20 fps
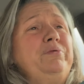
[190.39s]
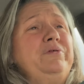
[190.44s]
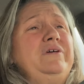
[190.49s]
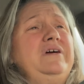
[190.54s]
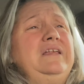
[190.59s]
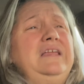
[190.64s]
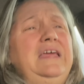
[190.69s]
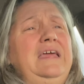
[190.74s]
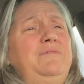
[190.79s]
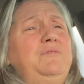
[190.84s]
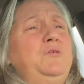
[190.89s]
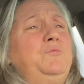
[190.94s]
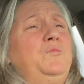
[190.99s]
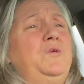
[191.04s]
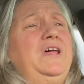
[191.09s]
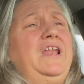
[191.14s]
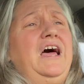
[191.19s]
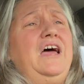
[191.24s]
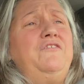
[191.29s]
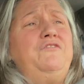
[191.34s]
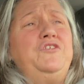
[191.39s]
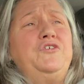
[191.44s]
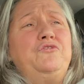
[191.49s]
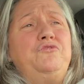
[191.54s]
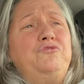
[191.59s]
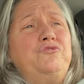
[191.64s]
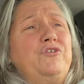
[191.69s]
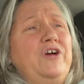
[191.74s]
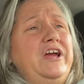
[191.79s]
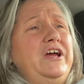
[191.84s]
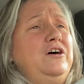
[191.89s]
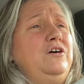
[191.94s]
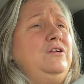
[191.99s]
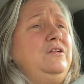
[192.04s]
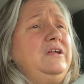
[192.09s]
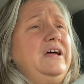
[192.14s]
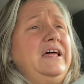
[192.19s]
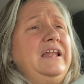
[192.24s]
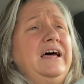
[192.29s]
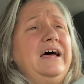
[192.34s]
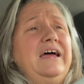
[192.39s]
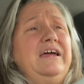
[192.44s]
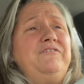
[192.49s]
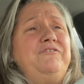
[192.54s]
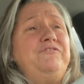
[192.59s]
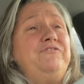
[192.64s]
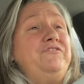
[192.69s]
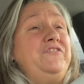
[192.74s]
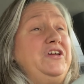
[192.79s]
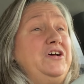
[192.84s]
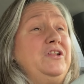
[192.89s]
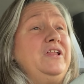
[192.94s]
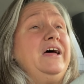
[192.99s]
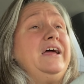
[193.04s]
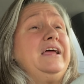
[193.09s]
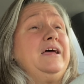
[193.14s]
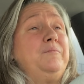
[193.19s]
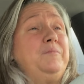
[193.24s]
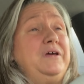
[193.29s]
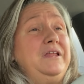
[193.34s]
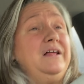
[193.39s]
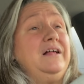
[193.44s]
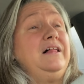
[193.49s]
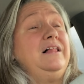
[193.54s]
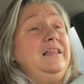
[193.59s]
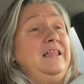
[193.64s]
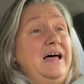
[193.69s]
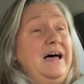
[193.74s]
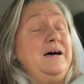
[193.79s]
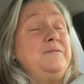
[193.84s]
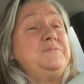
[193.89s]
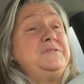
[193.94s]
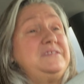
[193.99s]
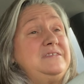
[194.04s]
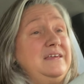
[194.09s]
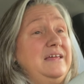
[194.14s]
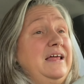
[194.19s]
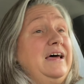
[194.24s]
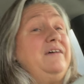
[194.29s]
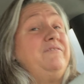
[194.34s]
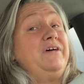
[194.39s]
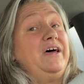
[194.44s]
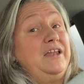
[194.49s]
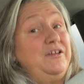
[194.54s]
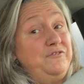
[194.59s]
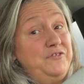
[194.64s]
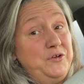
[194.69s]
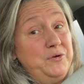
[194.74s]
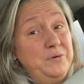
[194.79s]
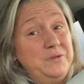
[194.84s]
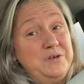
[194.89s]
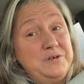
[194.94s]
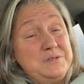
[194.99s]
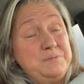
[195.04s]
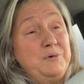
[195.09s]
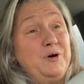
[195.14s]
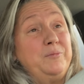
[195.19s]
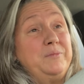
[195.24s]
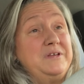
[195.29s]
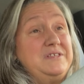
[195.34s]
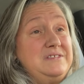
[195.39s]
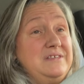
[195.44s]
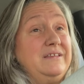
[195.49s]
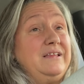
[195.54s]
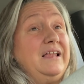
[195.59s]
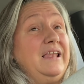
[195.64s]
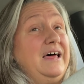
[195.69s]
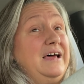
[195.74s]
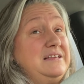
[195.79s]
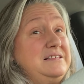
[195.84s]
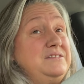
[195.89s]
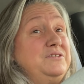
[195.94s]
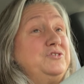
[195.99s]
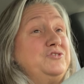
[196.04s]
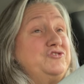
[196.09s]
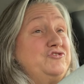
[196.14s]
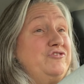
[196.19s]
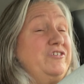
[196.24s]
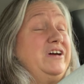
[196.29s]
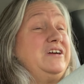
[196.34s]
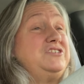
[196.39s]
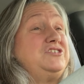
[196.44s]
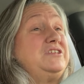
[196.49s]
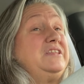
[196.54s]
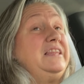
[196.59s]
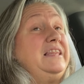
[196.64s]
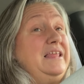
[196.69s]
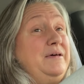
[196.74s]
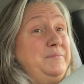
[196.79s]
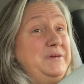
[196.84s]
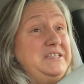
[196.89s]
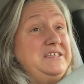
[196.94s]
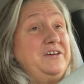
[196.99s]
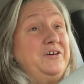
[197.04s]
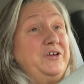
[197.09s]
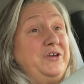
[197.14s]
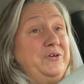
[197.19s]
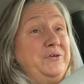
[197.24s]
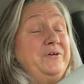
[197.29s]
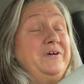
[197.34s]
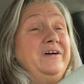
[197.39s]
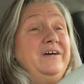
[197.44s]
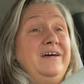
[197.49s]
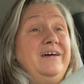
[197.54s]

And even when I feel frail and I feel like I'm going to collapse, and I've had a few of those moments in the last little stretch, let me tell you,